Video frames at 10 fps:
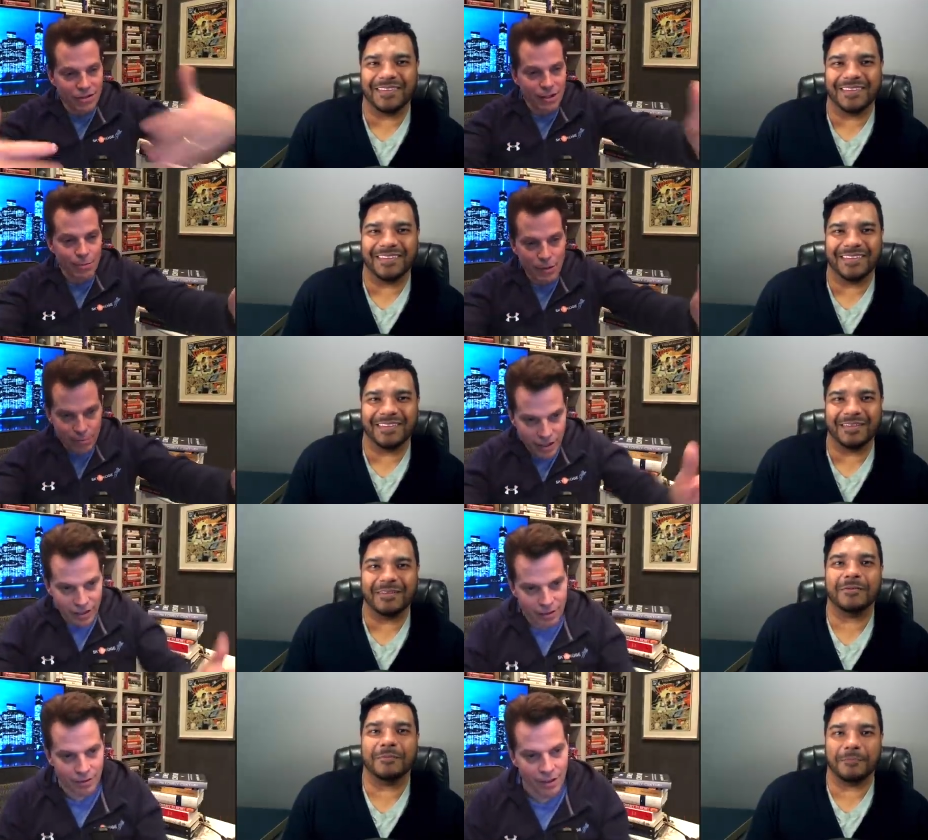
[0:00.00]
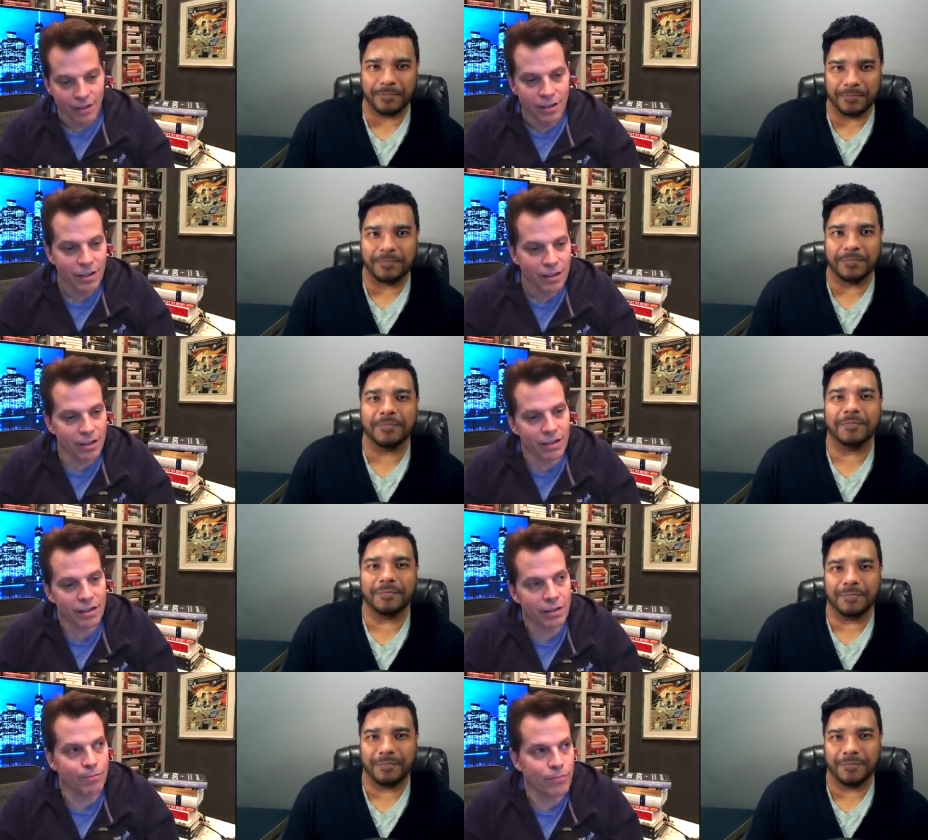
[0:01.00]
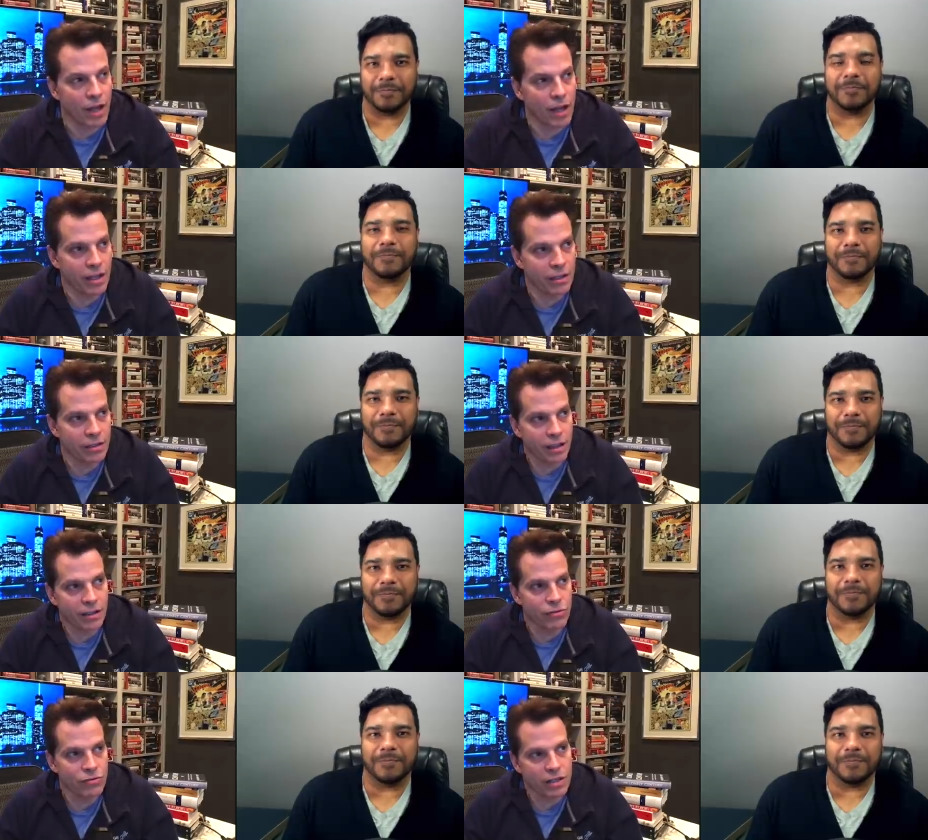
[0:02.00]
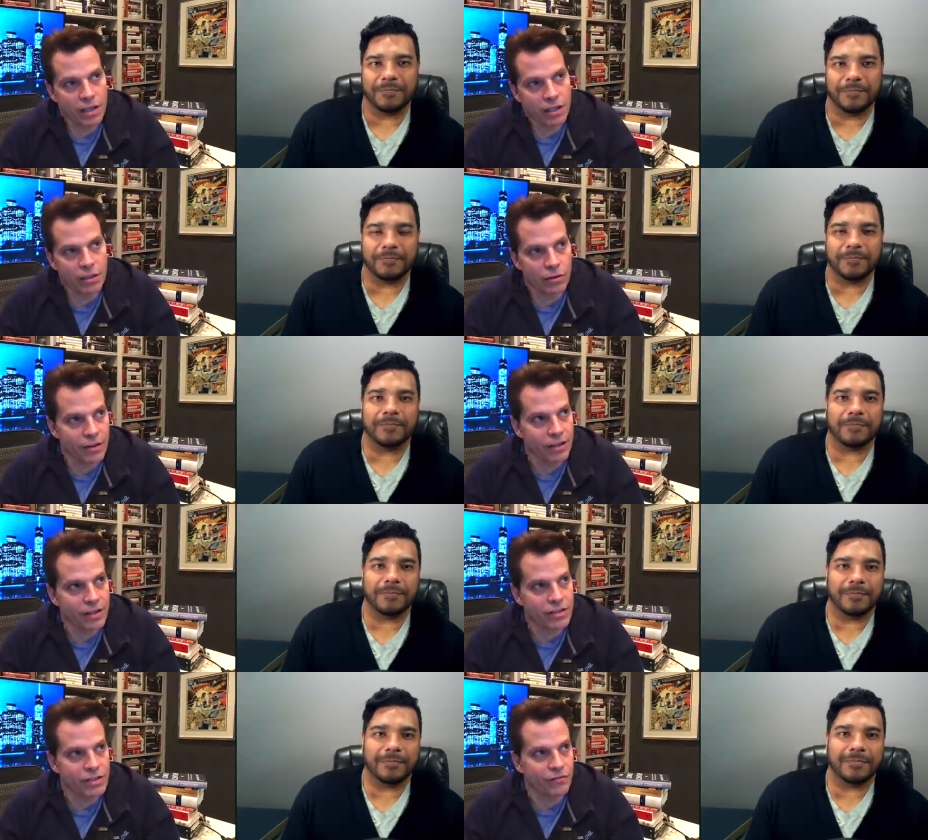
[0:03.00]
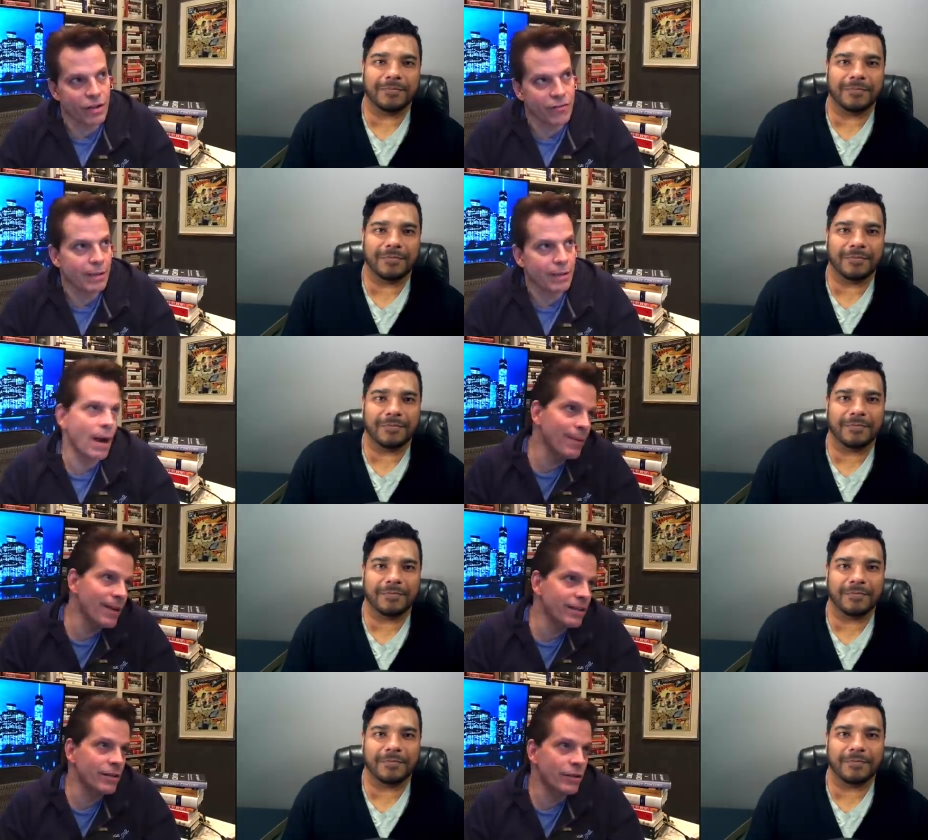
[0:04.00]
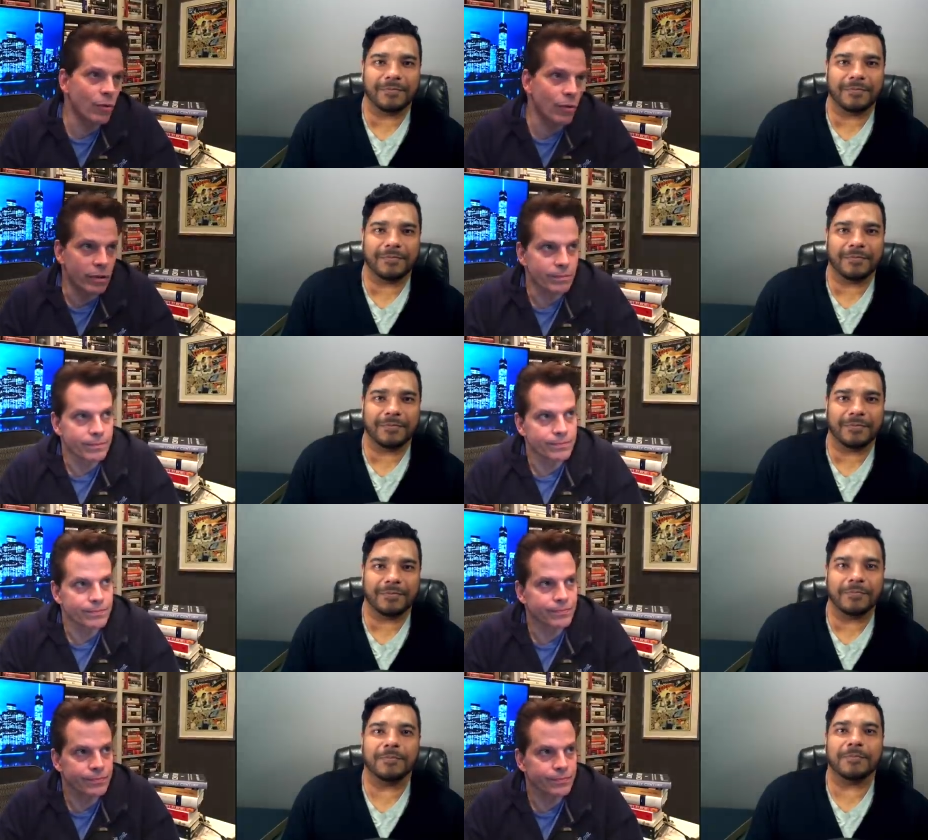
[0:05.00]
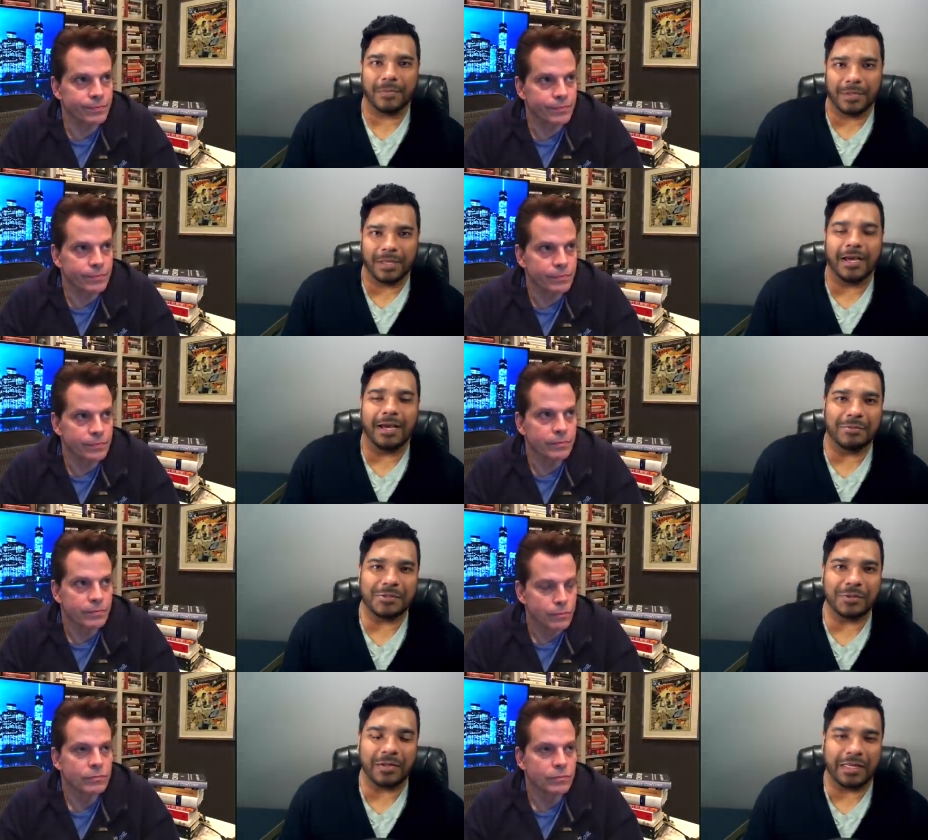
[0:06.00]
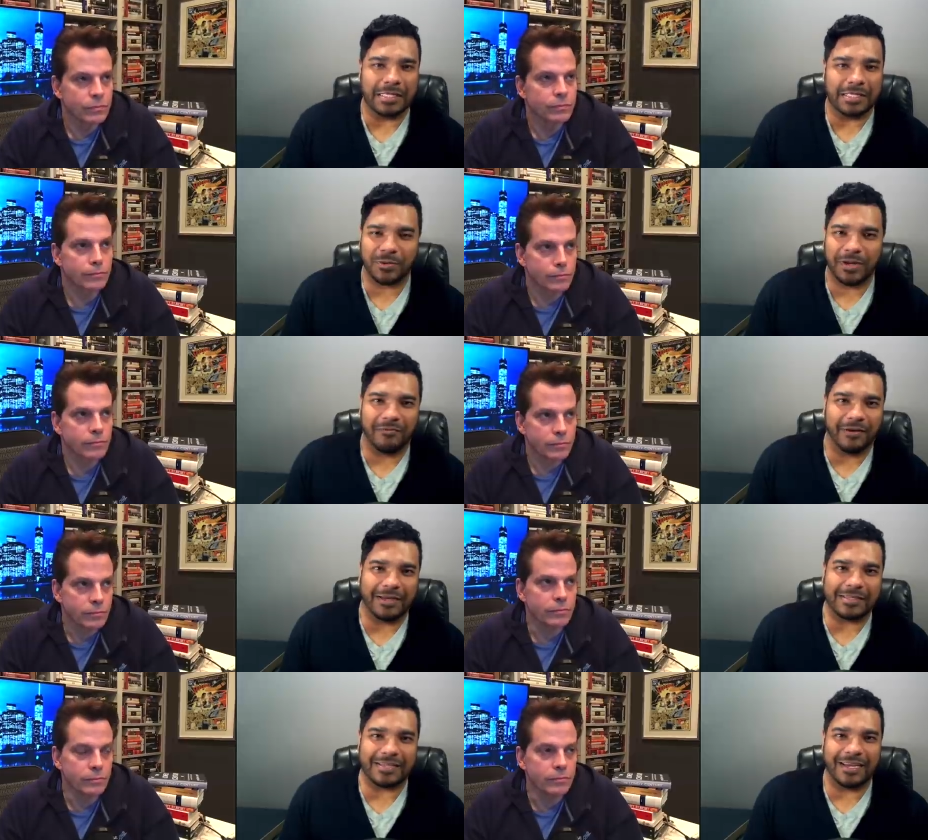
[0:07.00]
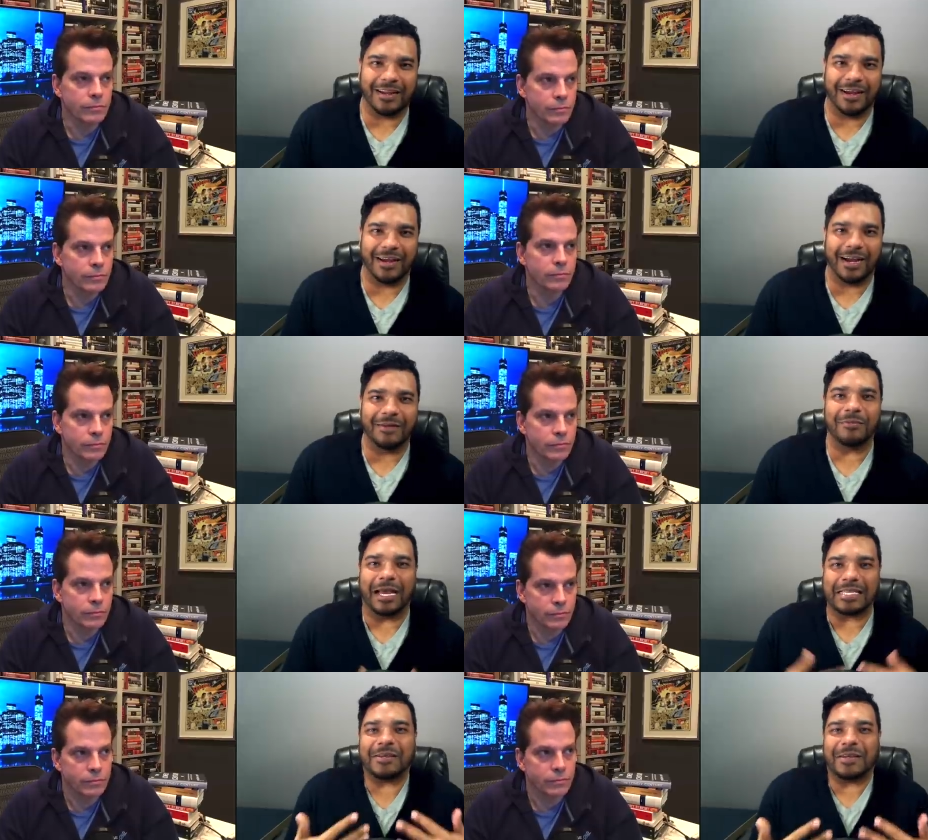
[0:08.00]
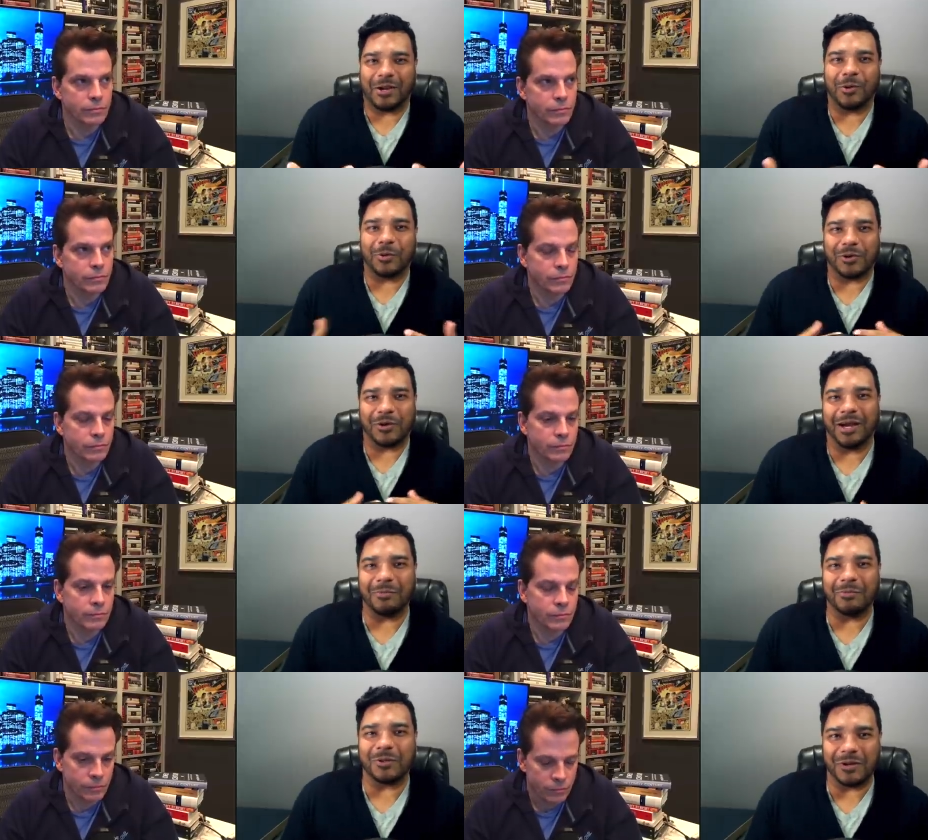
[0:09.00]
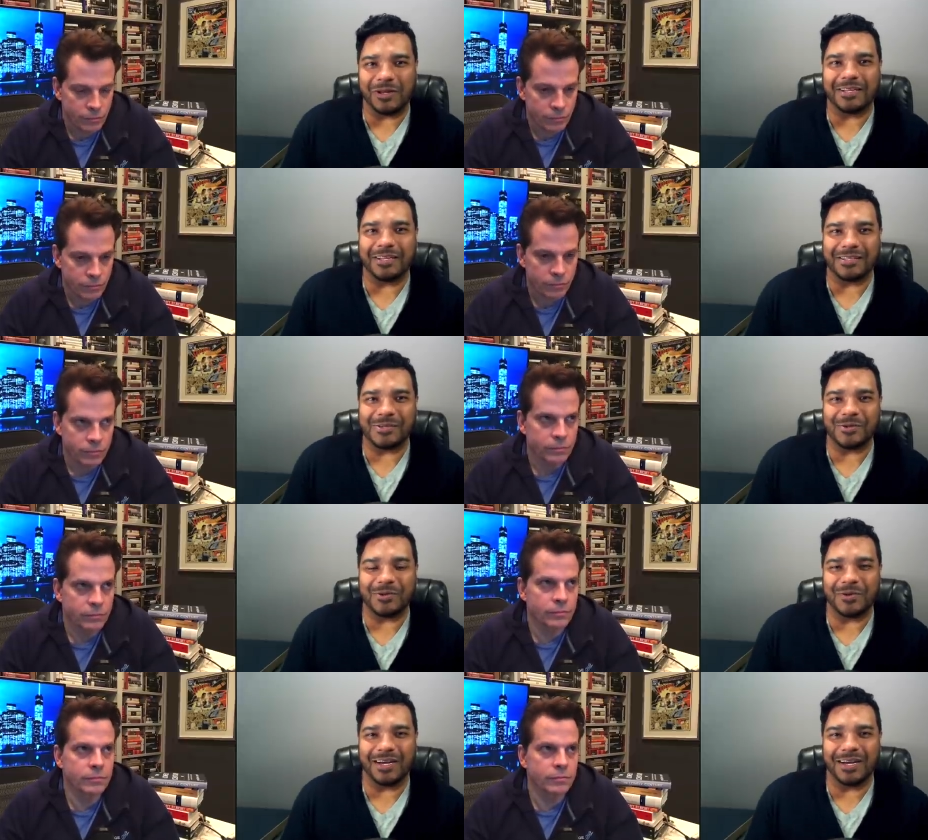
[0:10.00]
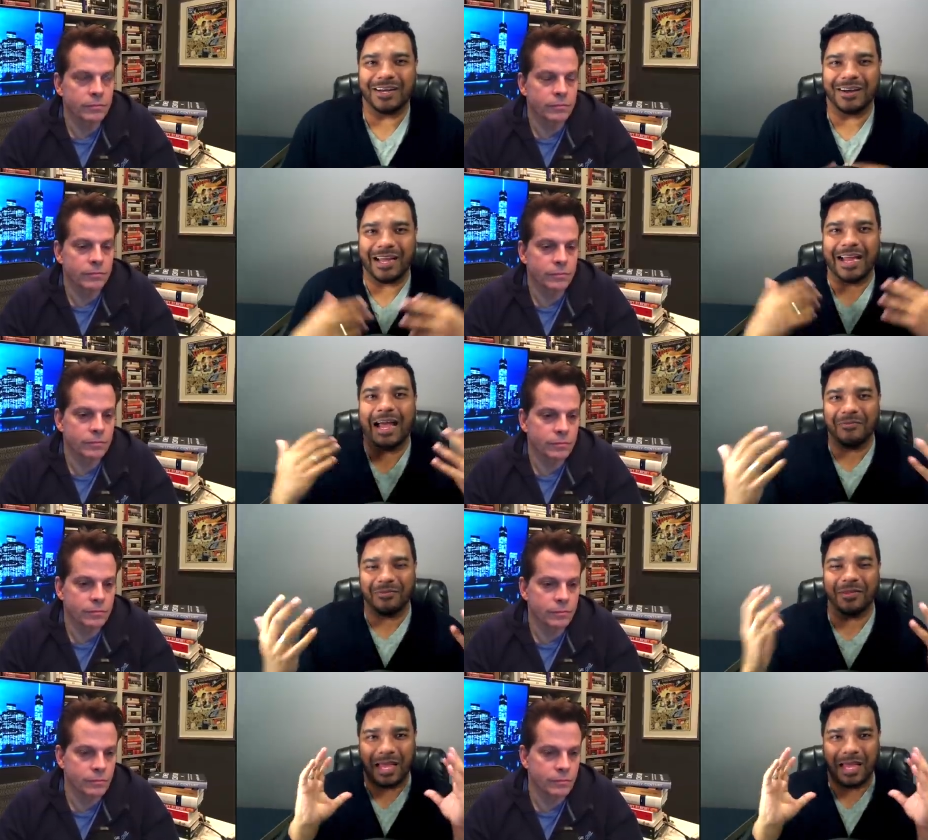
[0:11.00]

Speaker 1: going to be me. Uh, and like you said, you know, I think that's the fun thing about being a New Yorker.
Speaker 2: Yeah, absolutely. That's great advice. And I, I as I get older, I, I'm learning to uh, have have